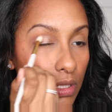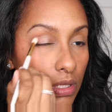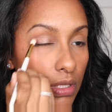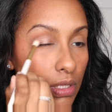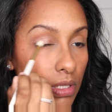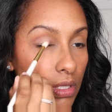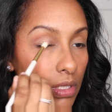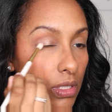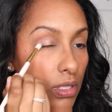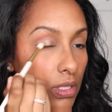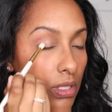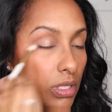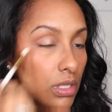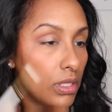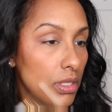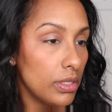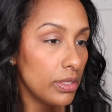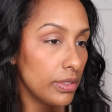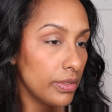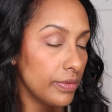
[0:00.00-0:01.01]

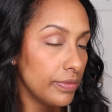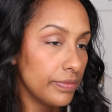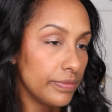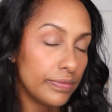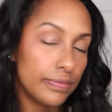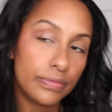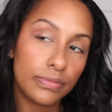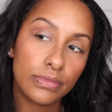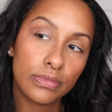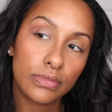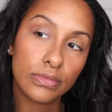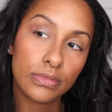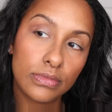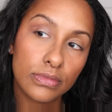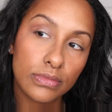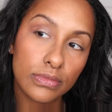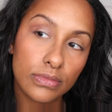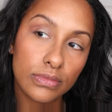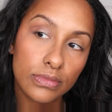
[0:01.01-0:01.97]
(silence)